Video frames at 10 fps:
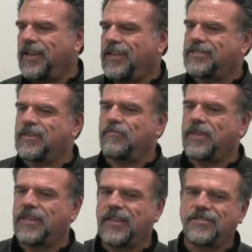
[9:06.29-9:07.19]
in
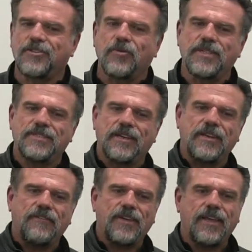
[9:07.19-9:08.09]
something that's so
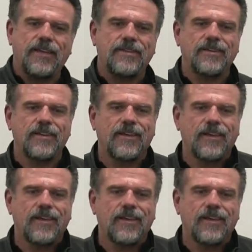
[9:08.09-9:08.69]
insignificant